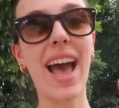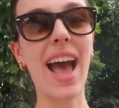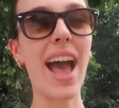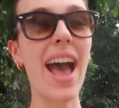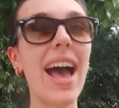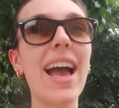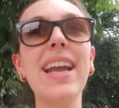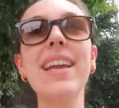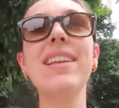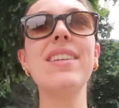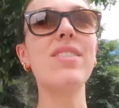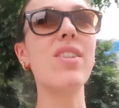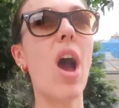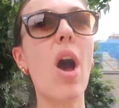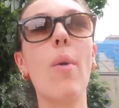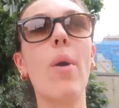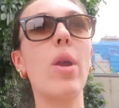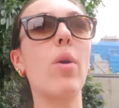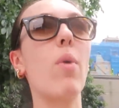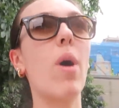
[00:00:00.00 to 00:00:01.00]
I did
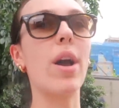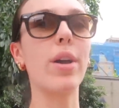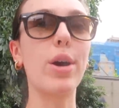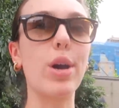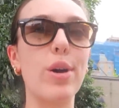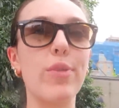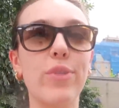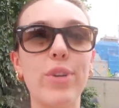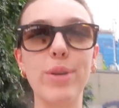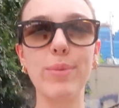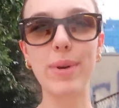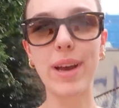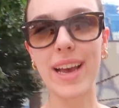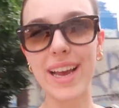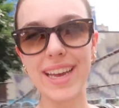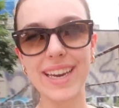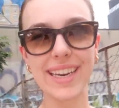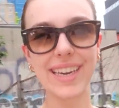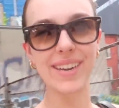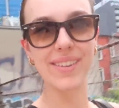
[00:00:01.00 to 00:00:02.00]
not want to walk over,
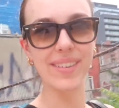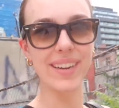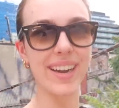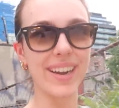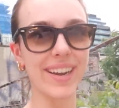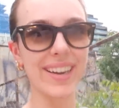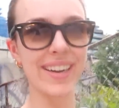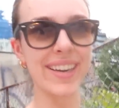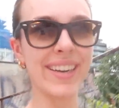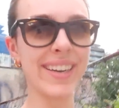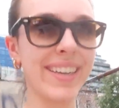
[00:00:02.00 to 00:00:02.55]
but here we are.